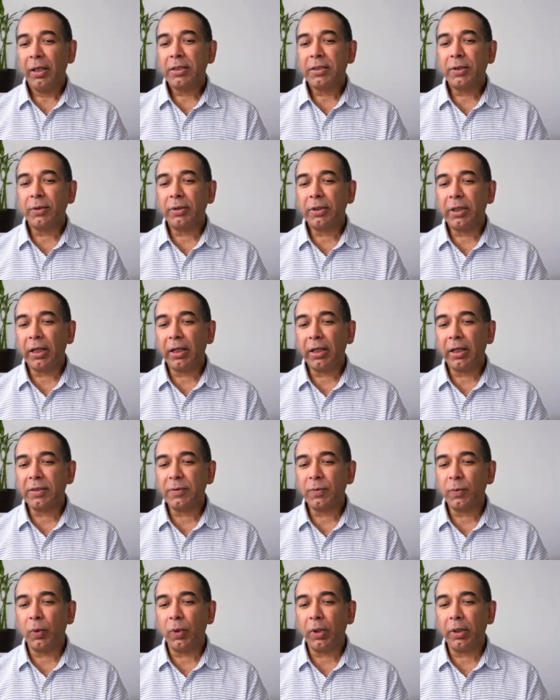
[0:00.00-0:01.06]
So tell
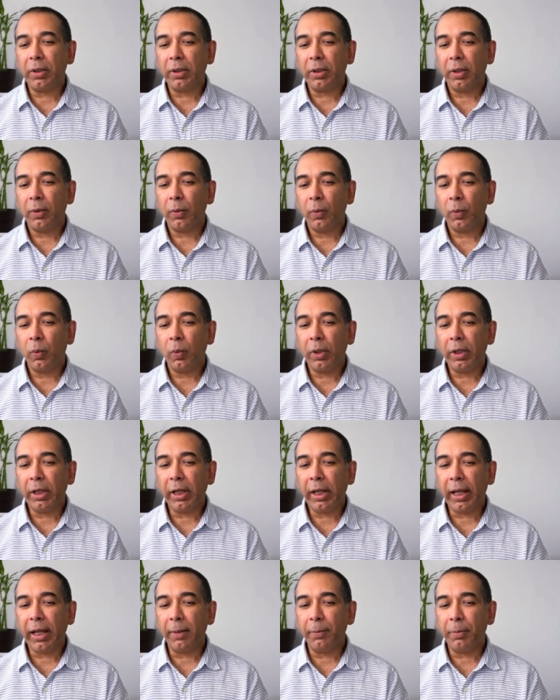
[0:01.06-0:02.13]
us what what
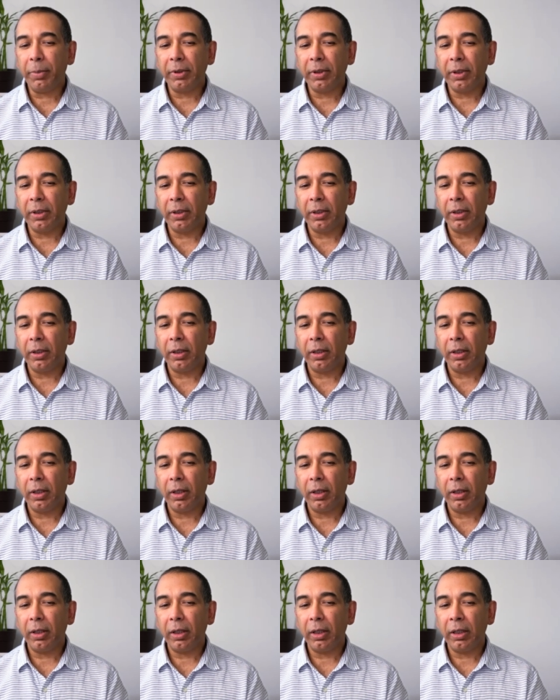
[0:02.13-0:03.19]
happened
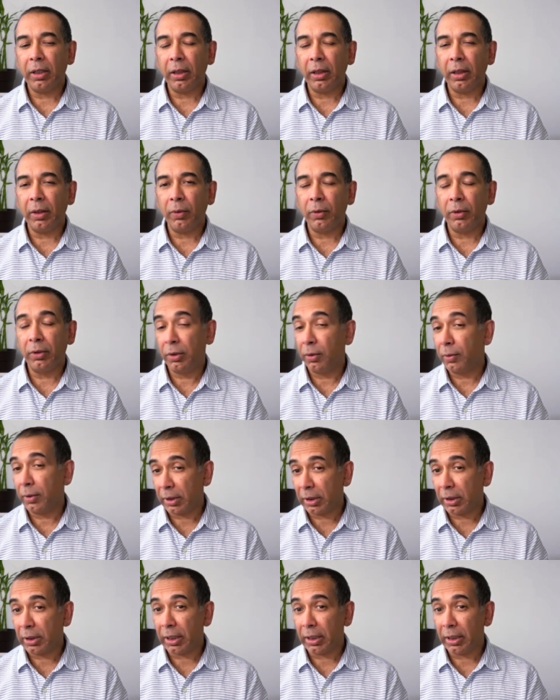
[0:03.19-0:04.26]
in
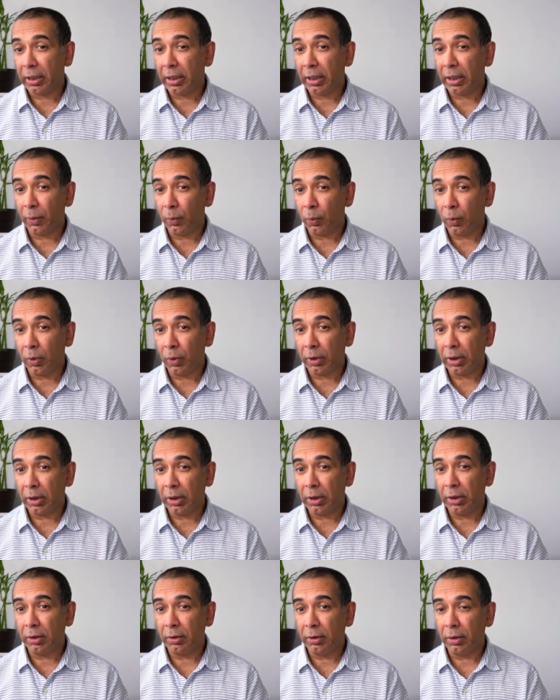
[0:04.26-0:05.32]
during that day. What did
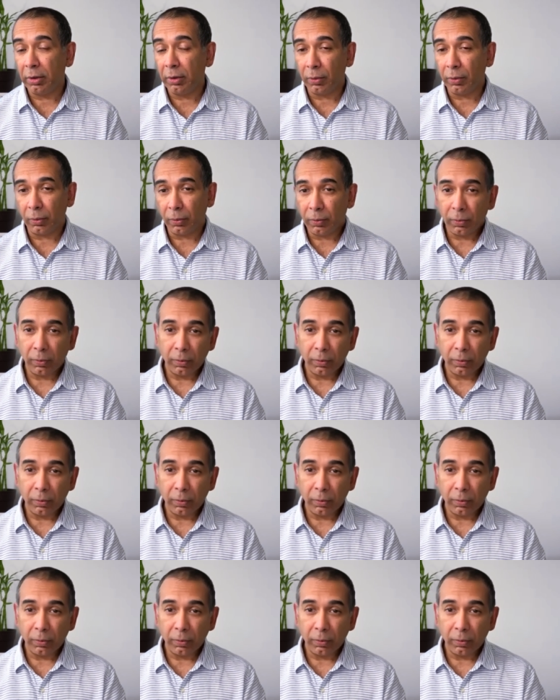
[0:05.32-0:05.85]
you do?